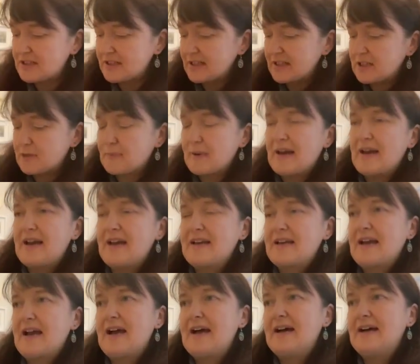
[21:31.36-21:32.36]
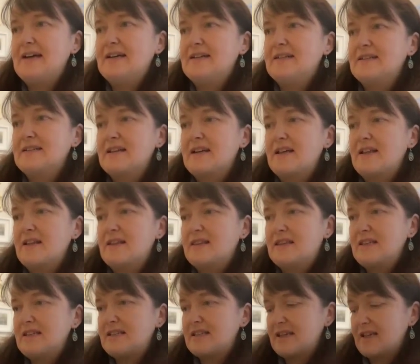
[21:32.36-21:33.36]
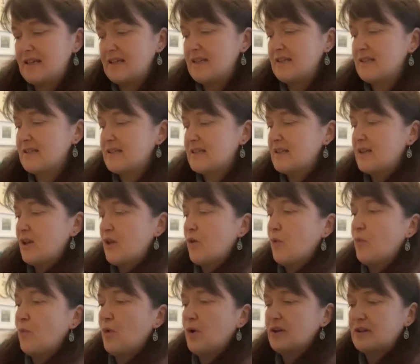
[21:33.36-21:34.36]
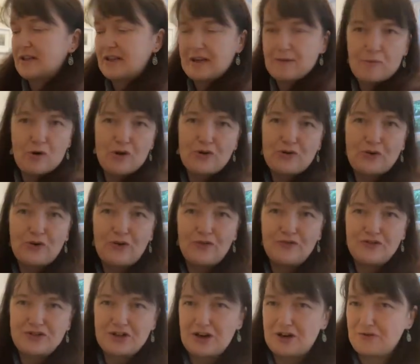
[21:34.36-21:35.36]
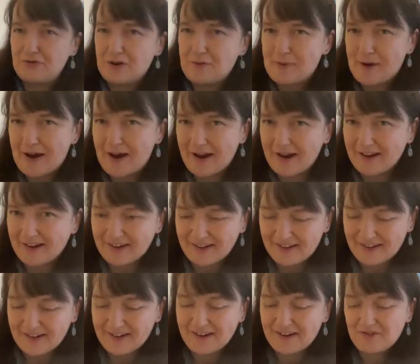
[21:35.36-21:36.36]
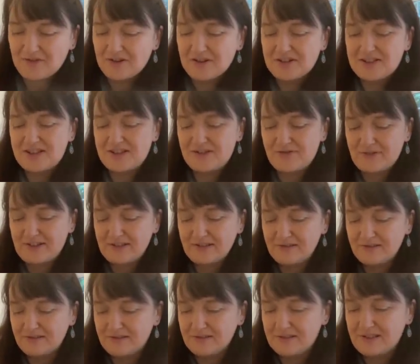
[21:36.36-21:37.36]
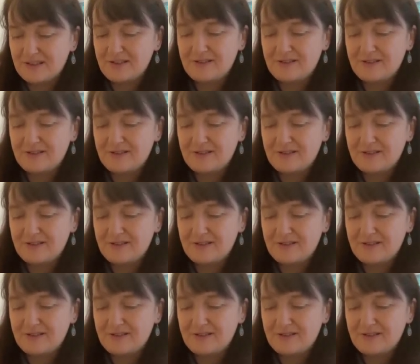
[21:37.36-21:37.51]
this bag, and this is what came out of the January bag, and I was thrilled.